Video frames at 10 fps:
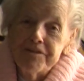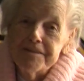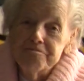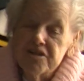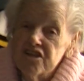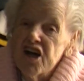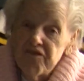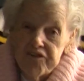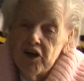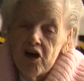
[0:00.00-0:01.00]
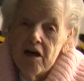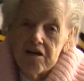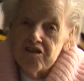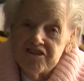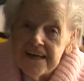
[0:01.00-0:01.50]
with them not for long
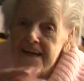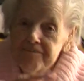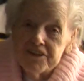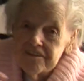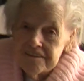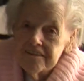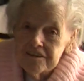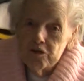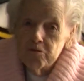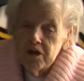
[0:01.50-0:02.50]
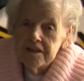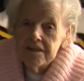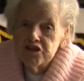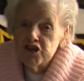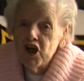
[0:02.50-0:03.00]
because they have to go on
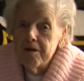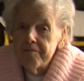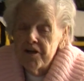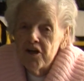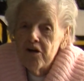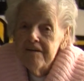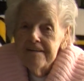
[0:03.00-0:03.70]
their job, you know